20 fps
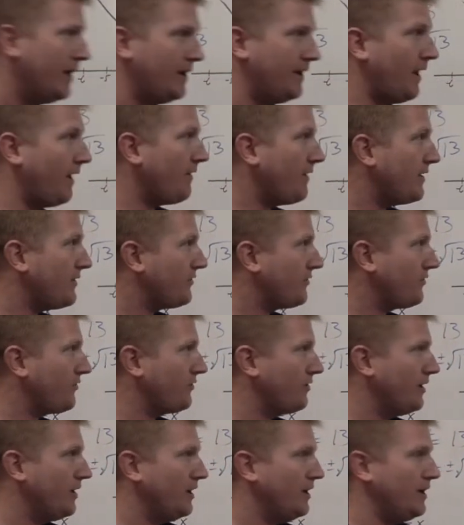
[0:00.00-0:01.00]
now
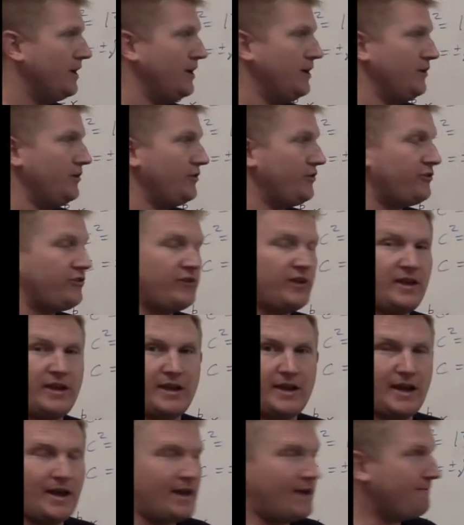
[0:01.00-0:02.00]
let's
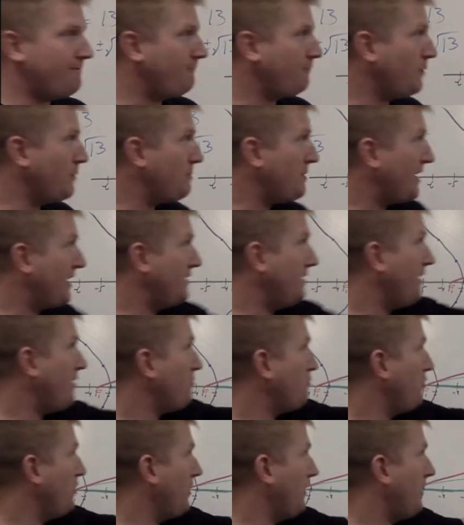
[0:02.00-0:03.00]
see if we pick
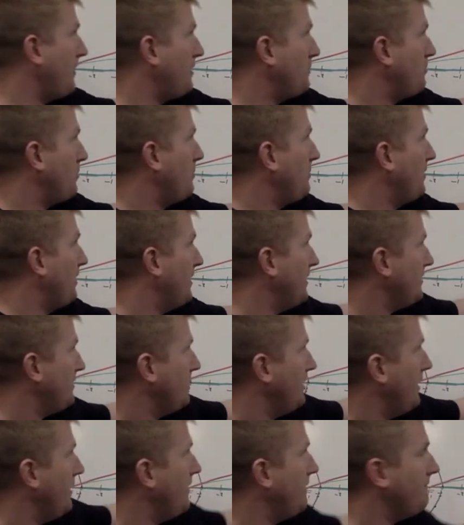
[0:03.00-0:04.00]
another point on the hyperbola
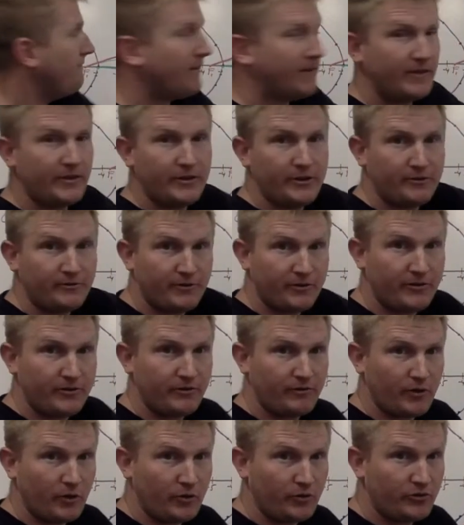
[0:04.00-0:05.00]
and then find the difference
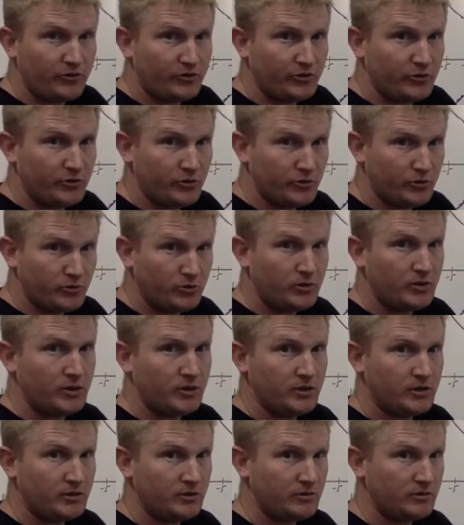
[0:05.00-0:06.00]
of those two
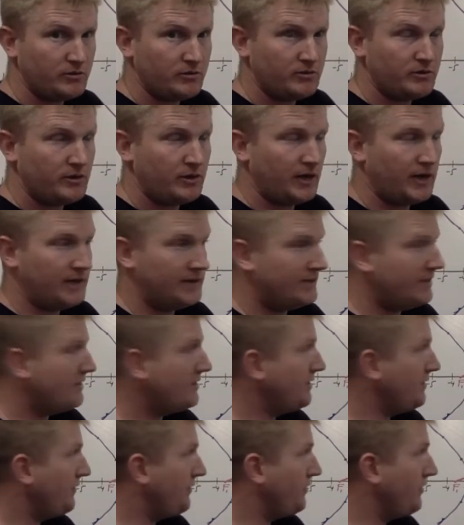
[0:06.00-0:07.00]

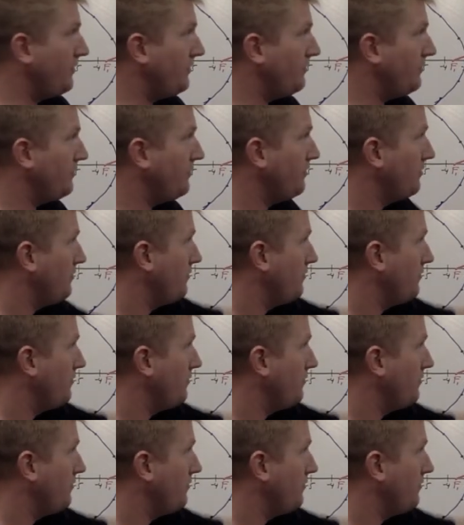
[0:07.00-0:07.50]
distances